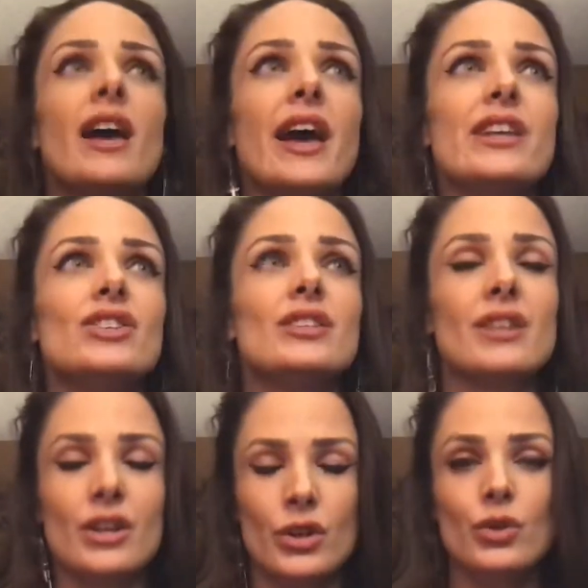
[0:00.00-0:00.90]
And she's
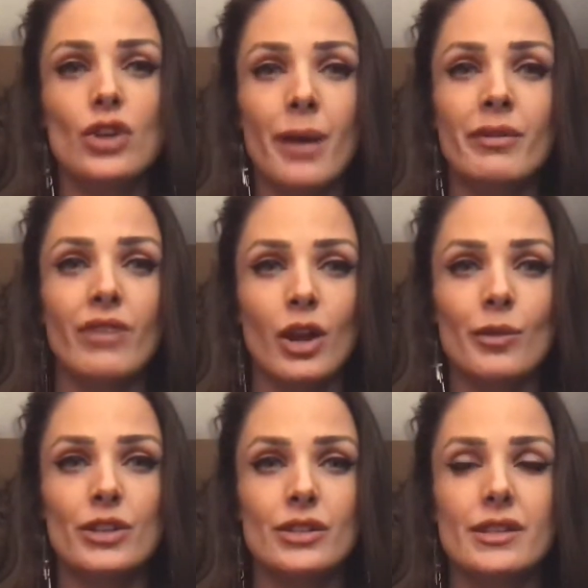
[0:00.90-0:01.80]
in a new job
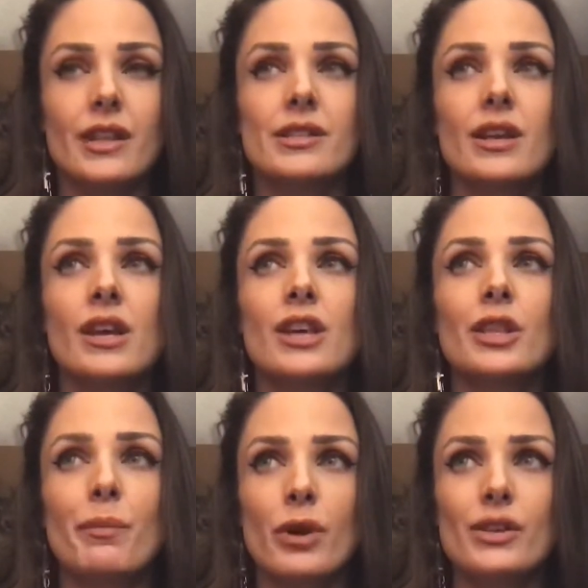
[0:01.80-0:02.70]
environment. She says
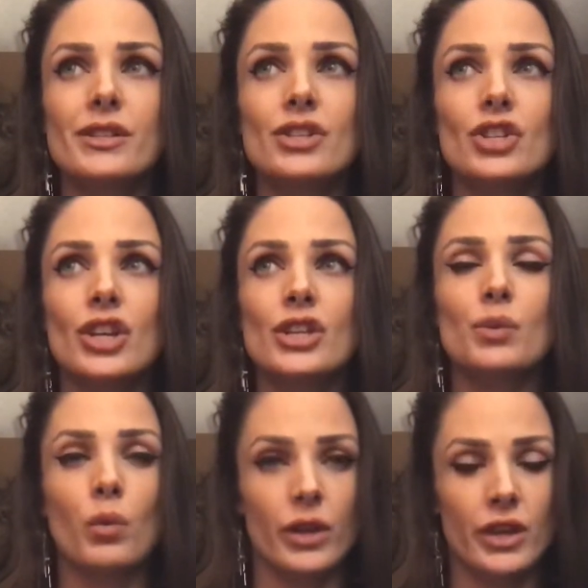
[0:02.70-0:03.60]
the person she is
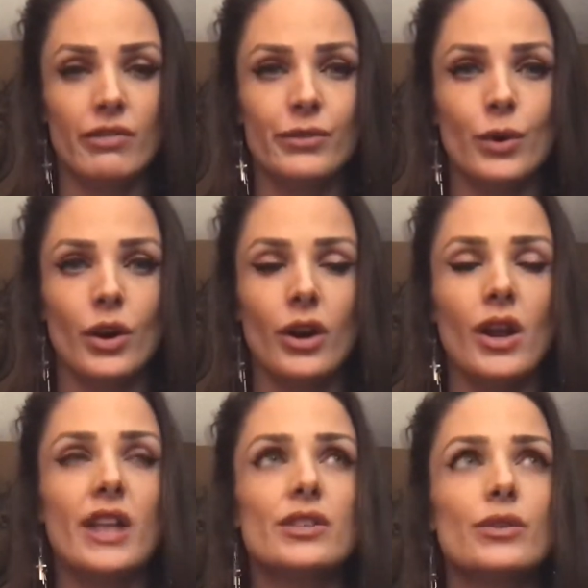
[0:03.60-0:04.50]
working for
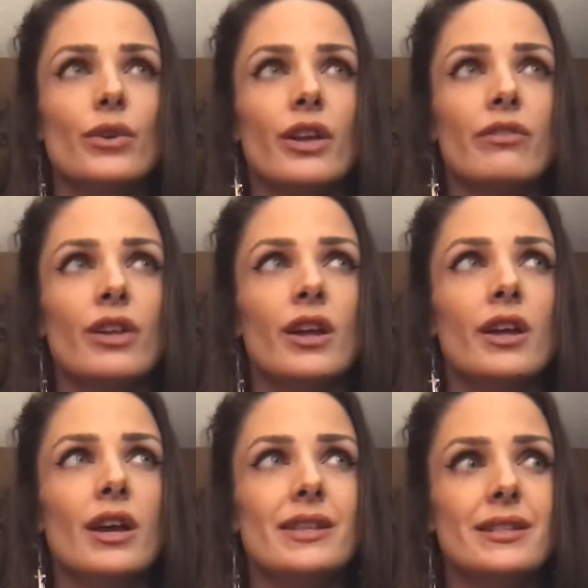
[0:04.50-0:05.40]
and sort of
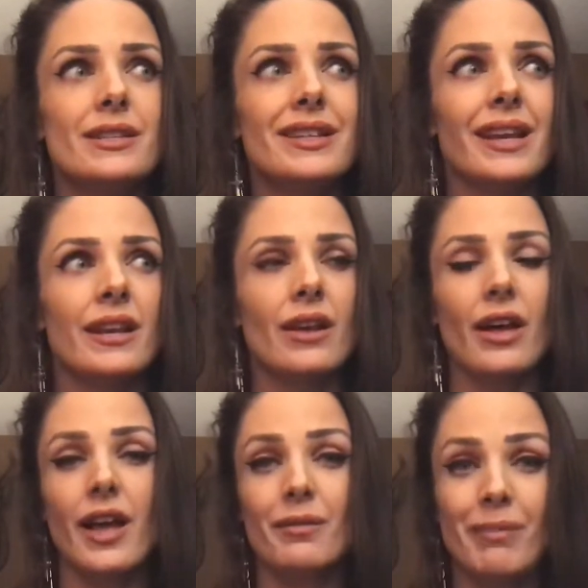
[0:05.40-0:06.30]
assisting and
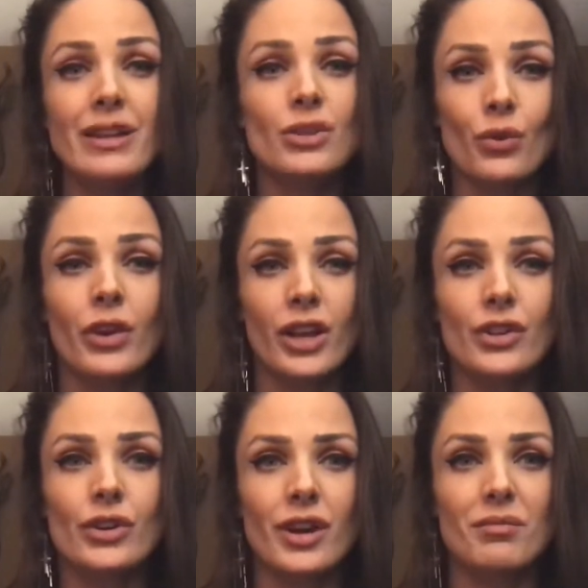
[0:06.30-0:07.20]
mentoring
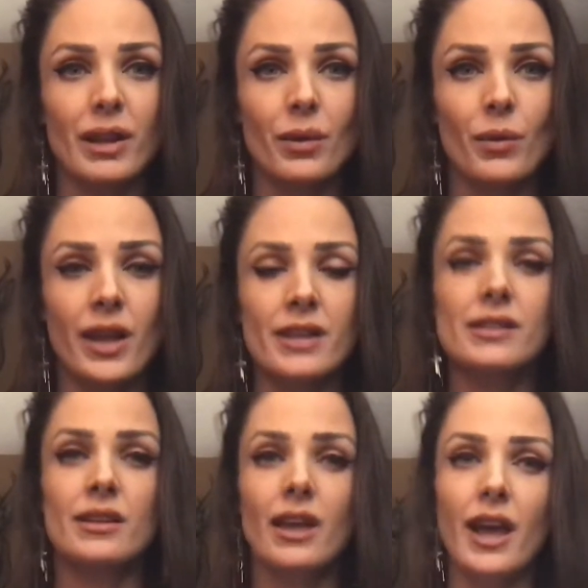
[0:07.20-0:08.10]
under in many ways
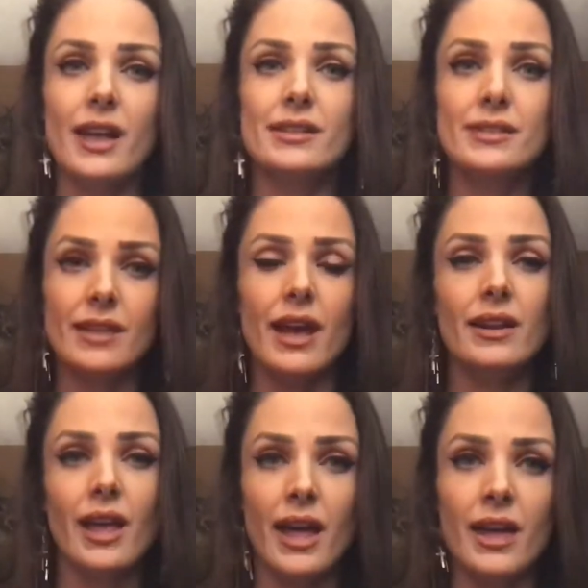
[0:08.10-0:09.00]
has set
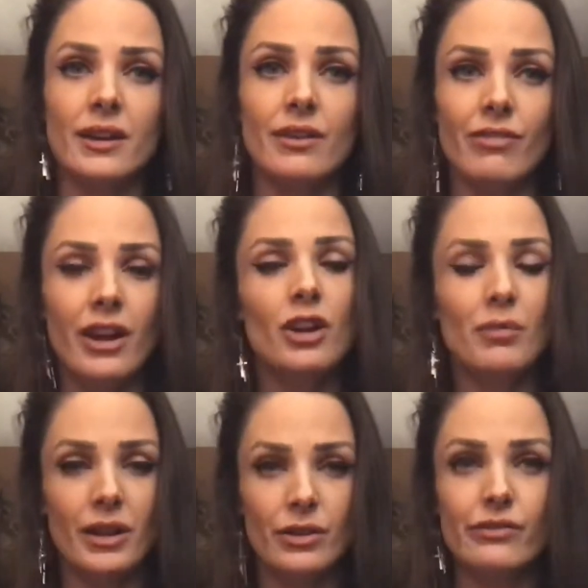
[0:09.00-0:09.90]
an
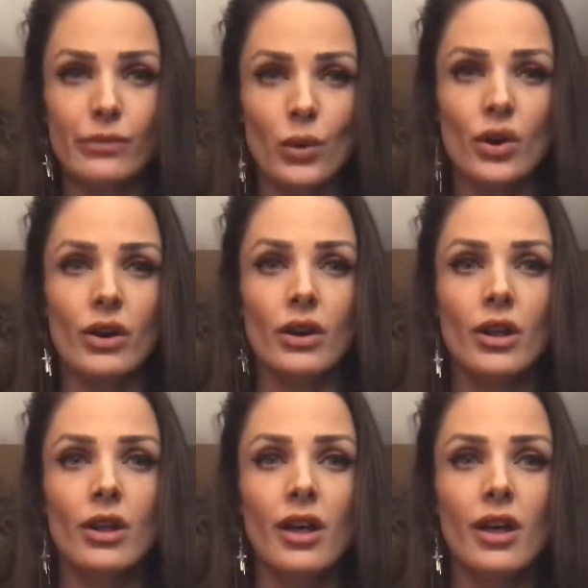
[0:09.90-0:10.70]
environment for